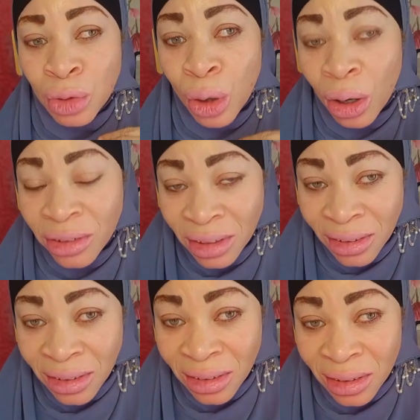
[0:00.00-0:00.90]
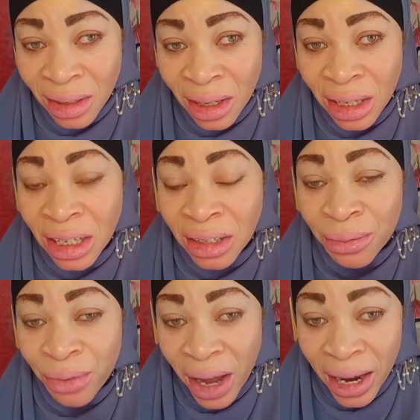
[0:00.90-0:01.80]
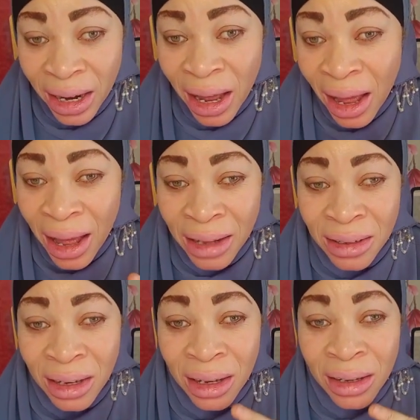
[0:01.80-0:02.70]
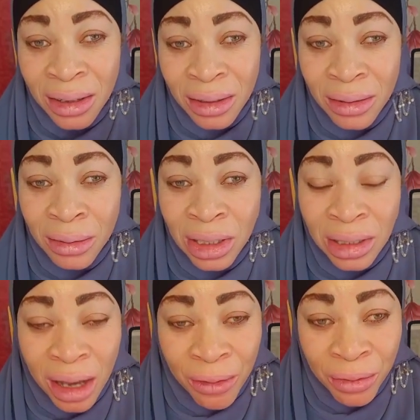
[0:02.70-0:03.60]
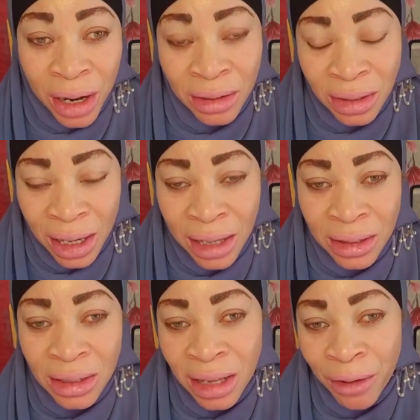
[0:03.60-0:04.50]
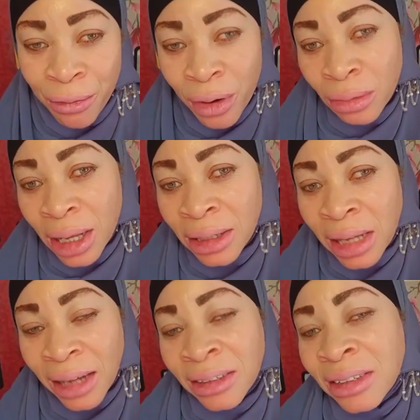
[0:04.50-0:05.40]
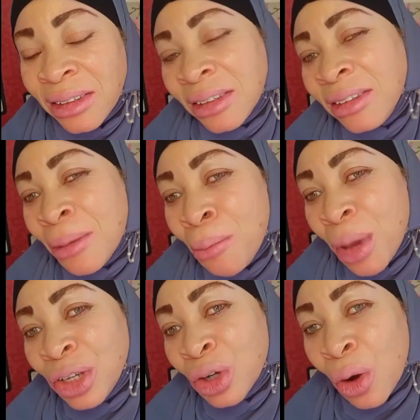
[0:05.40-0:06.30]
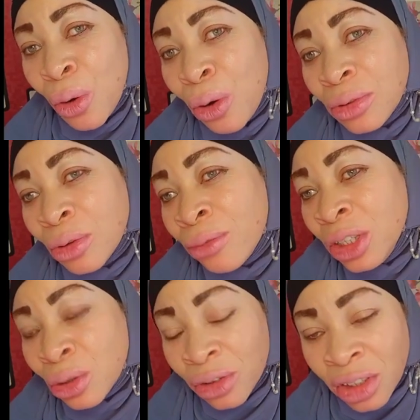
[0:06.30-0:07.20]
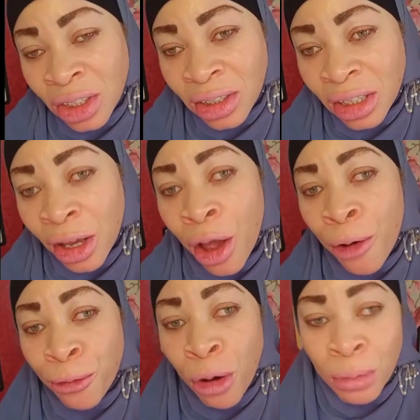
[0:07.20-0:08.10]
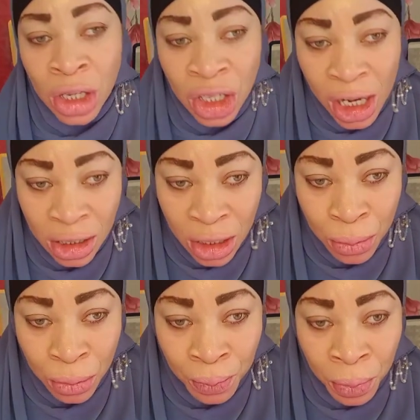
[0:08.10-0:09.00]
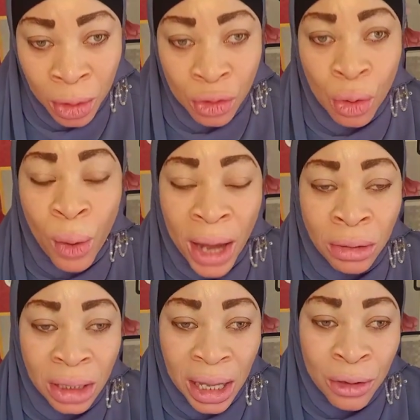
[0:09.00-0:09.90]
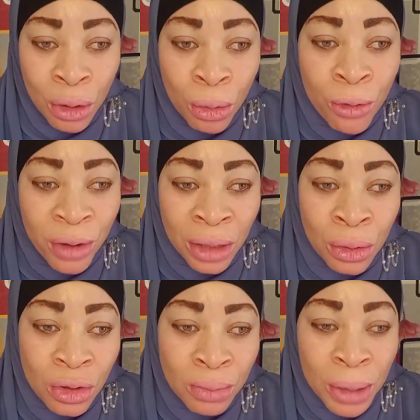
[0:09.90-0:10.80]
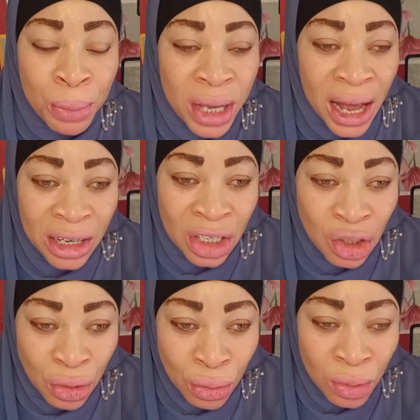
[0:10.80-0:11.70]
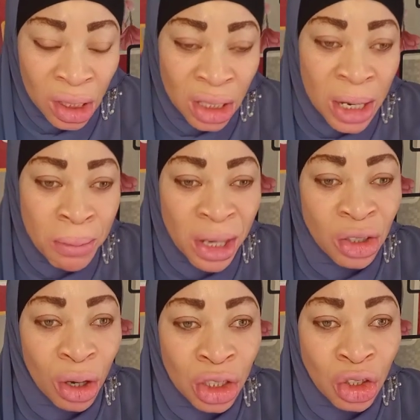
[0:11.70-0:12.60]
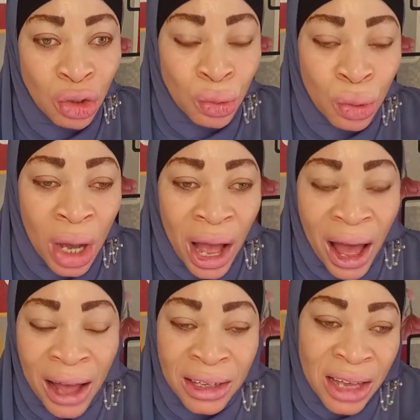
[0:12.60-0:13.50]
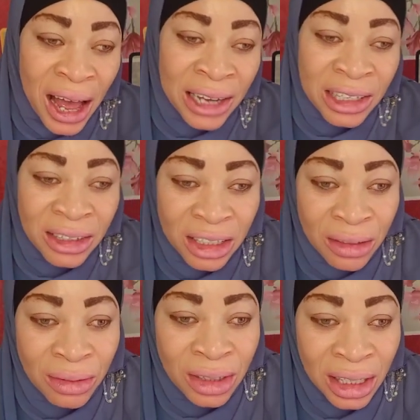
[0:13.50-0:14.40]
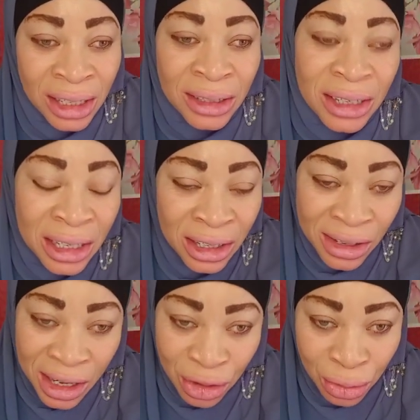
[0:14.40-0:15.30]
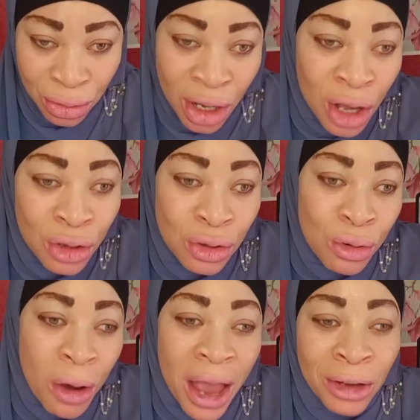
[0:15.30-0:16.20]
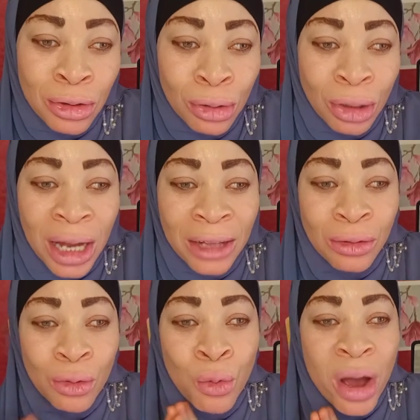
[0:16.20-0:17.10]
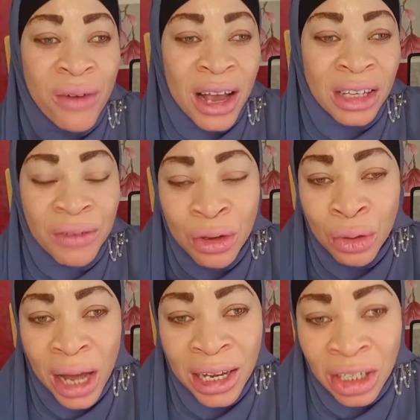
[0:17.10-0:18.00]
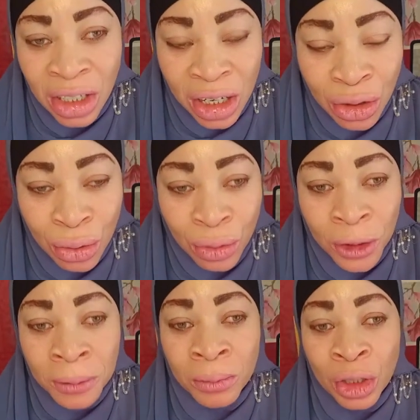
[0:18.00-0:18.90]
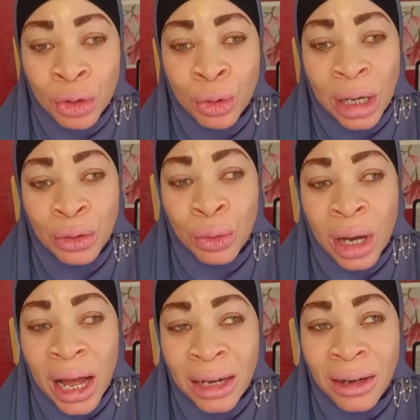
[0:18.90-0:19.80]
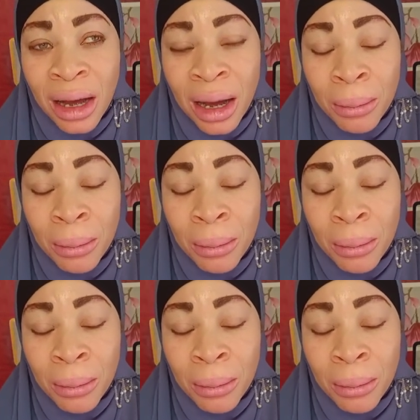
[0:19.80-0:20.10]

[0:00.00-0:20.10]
toxins in the vial, and several scientists have found that this is the major cause of the toxicity from injectable. So while glutathione overdose may be an issue, the major issue are the additives in the injection. So ensure that whoever is giving you that injection, you can